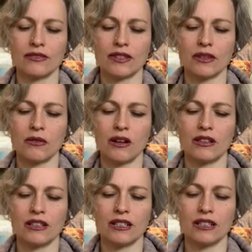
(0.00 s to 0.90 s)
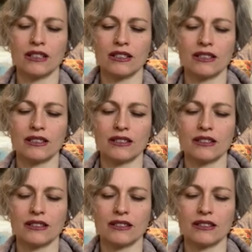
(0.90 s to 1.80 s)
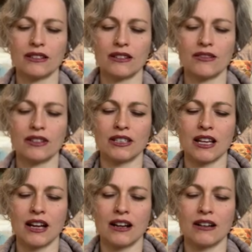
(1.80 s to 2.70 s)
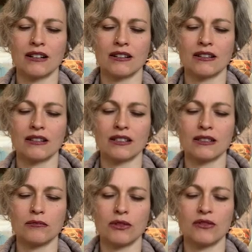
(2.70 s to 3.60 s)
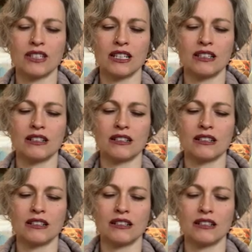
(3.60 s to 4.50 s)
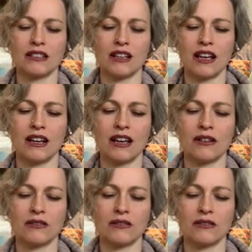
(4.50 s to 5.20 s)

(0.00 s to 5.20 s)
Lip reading: The qualities of this air as it moves in and out.